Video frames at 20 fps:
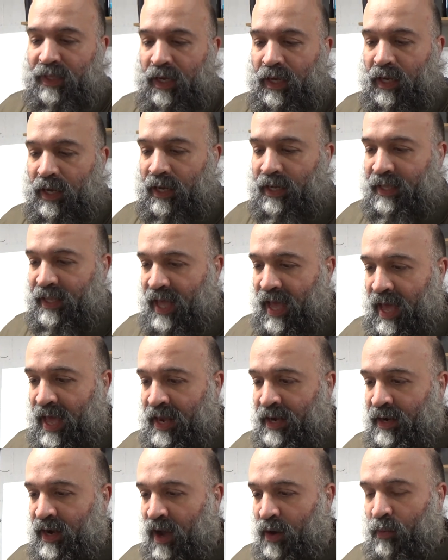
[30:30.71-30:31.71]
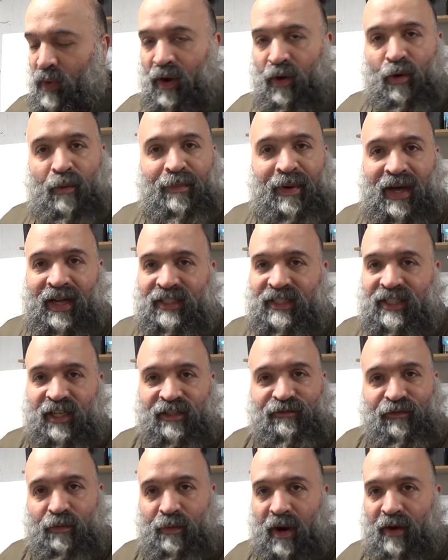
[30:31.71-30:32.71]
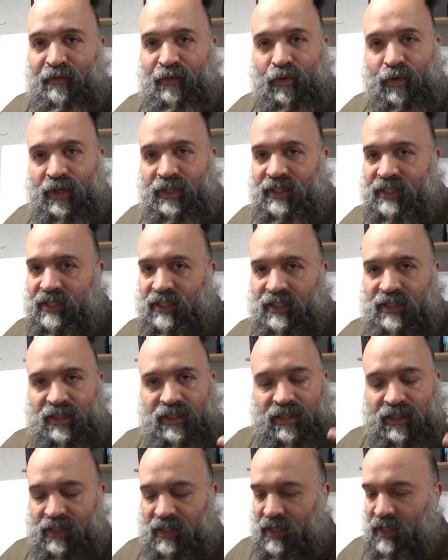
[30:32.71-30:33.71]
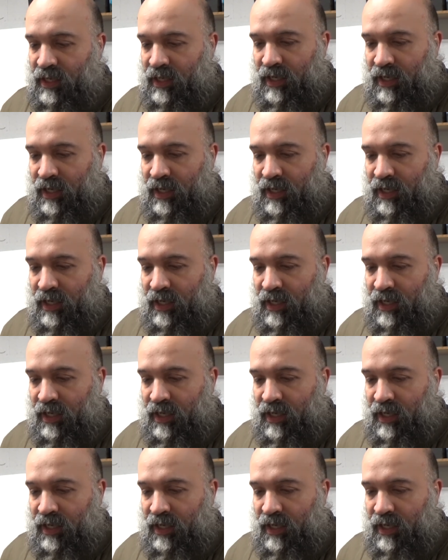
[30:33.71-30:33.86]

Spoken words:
Again, I want to apologize for my voice, because